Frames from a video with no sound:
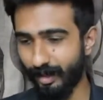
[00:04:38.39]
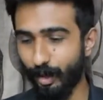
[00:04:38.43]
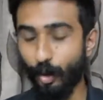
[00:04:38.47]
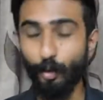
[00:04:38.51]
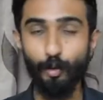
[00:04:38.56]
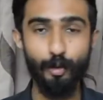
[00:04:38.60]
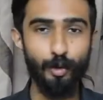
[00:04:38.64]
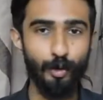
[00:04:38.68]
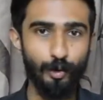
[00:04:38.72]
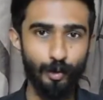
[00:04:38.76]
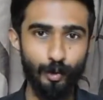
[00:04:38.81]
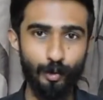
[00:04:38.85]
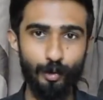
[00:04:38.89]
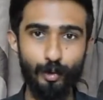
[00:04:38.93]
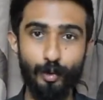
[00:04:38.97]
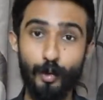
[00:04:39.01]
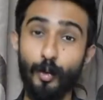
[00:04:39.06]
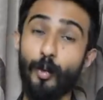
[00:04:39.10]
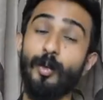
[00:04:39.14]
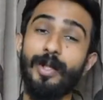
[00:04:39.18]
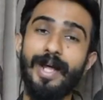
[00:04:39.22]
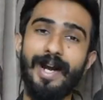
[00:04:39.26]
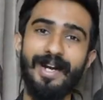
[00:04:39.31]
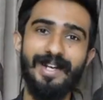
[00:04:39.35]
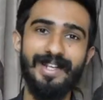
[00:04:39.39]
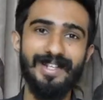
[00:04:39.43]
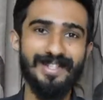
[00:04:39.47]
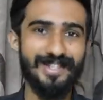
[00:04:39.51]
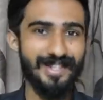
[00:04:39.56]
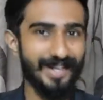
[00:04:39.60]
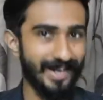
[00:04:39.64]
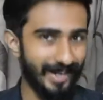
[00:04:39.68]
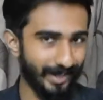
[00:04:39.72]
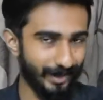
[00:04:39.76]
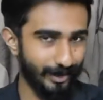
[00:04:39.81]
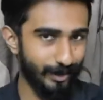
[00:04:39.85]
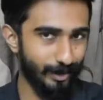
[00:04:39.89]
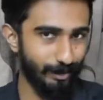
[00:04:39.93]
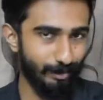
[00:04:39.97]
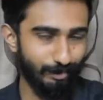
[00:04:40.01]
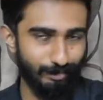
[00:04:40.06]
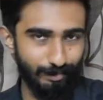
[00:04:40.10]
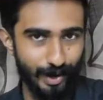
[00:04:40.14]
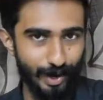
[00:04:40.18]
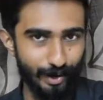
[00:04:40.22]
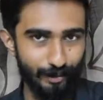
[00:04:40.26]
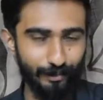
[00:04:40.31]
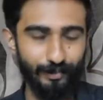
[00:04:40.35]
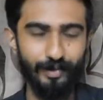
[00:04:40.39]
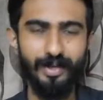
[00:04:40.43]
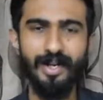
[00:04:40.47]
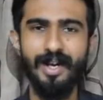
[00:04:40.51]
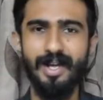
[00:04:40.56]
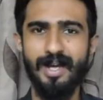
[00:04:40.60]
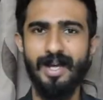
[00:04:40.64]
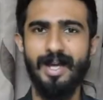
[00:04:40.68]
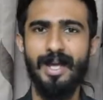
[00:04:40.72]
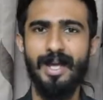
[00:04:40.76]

How do you do that is another part of it.